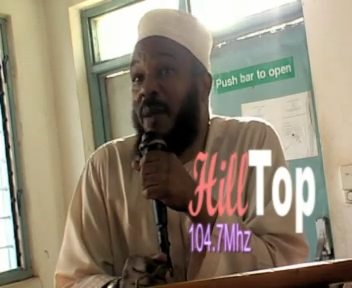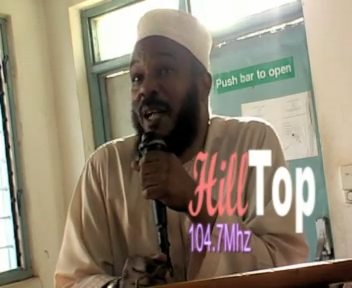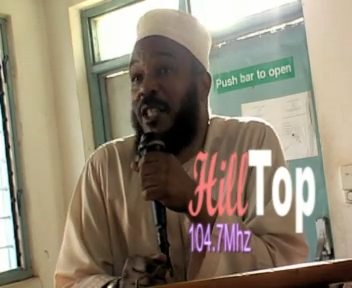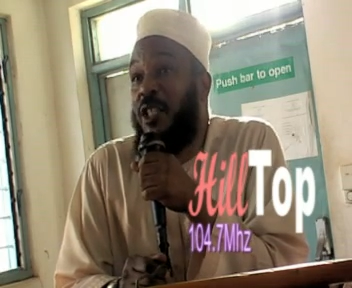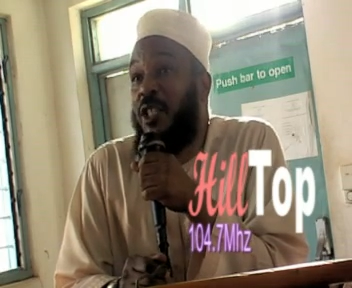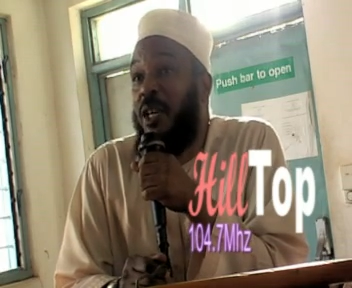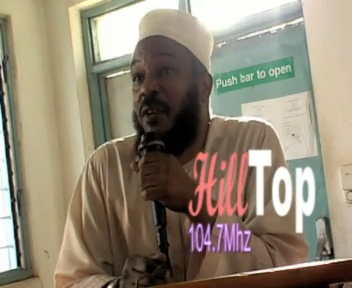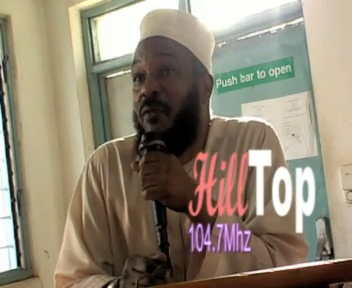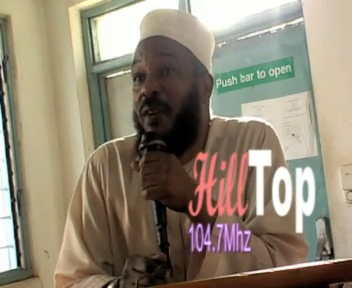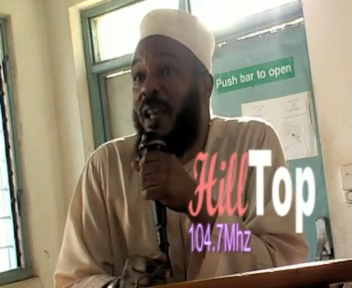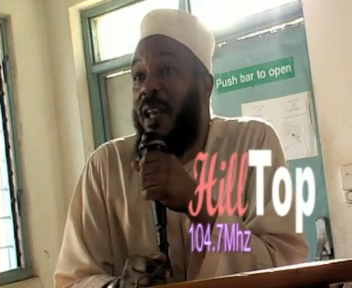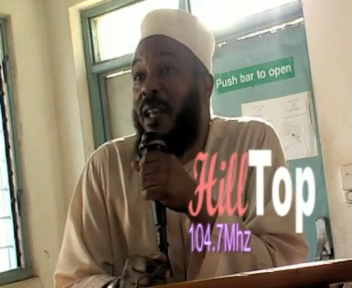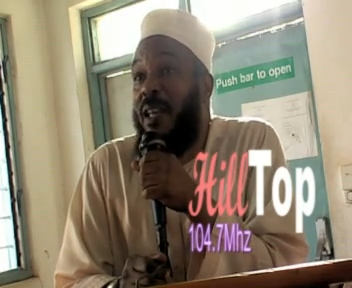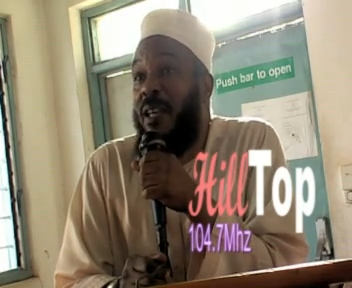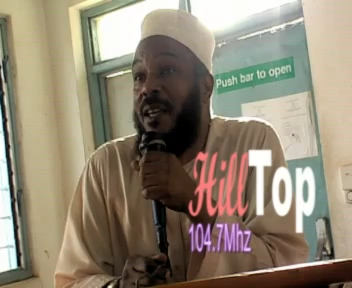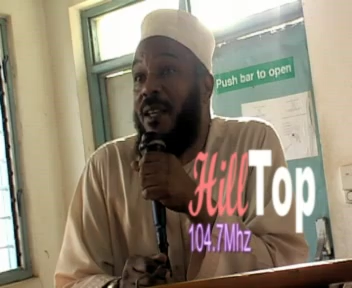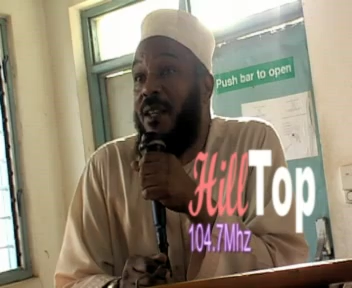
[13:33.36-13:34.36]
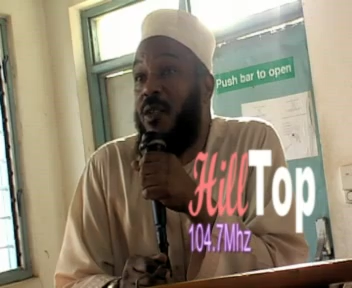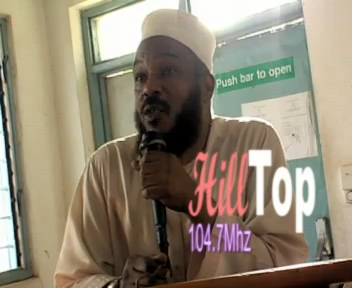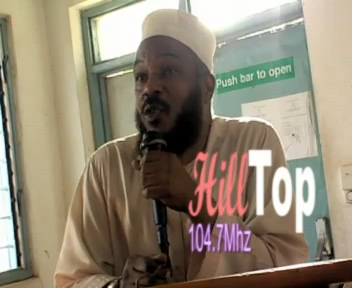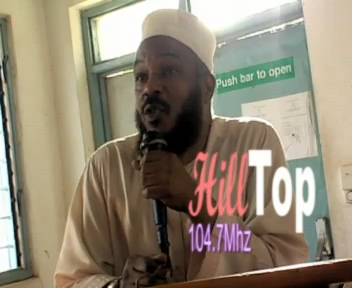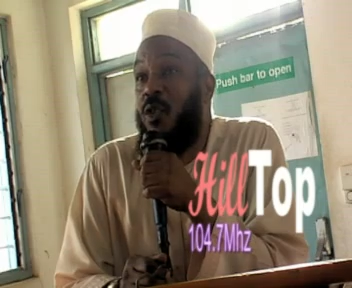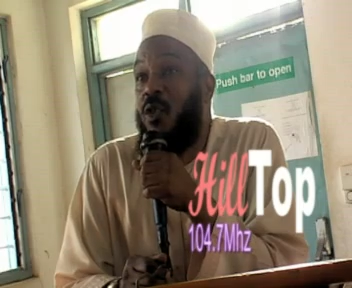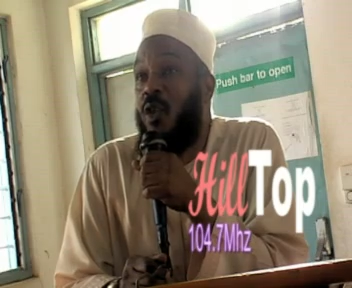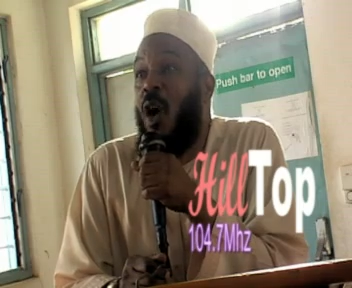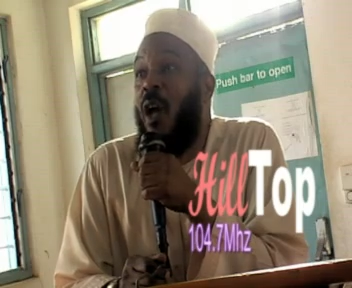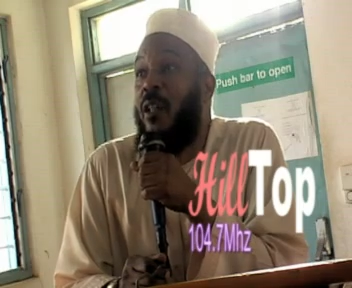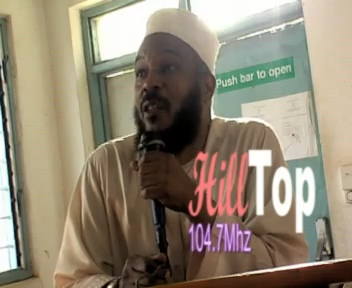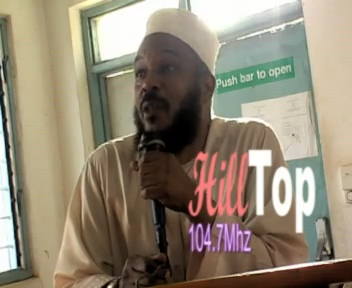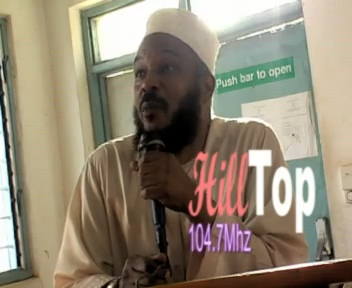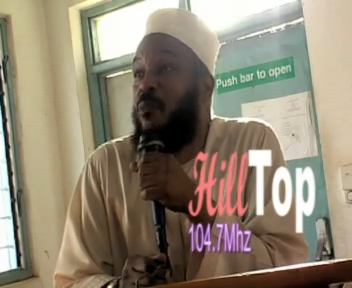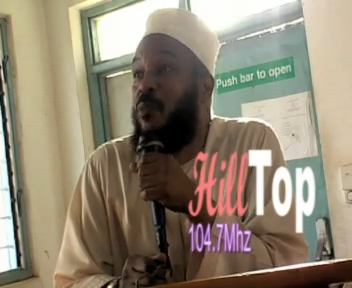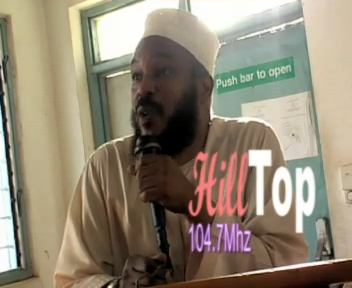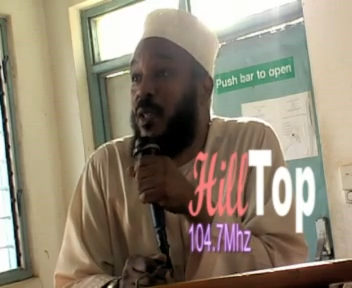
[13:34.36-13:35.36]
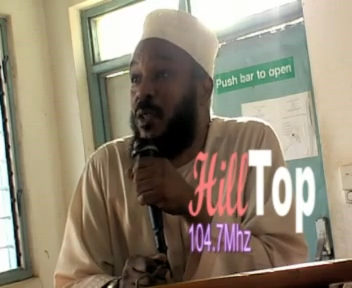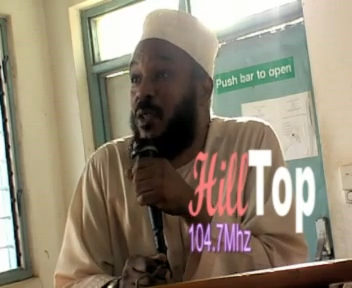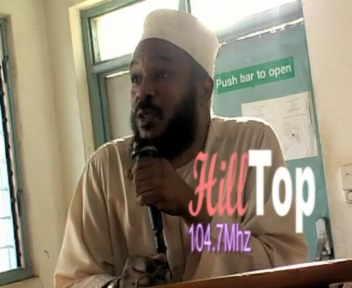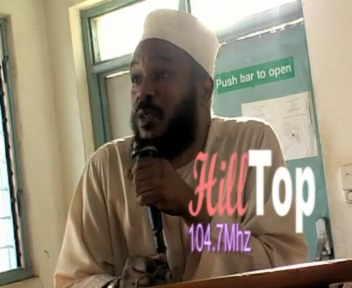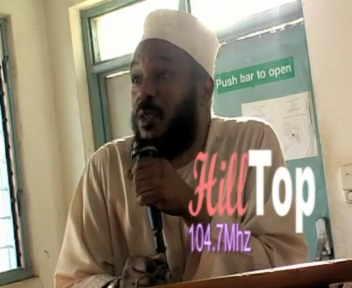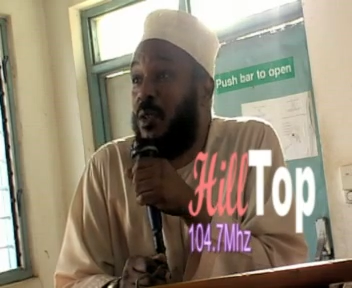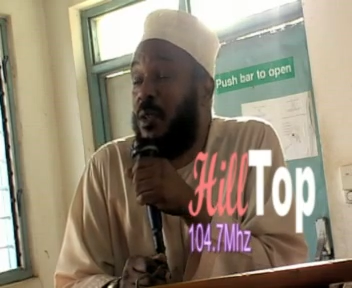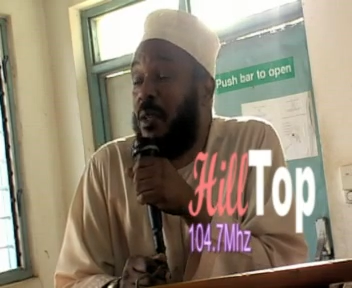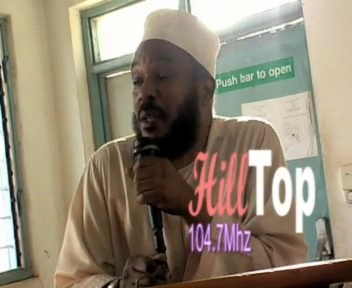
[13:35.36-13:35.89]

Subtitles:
Machiavelli taught the prince,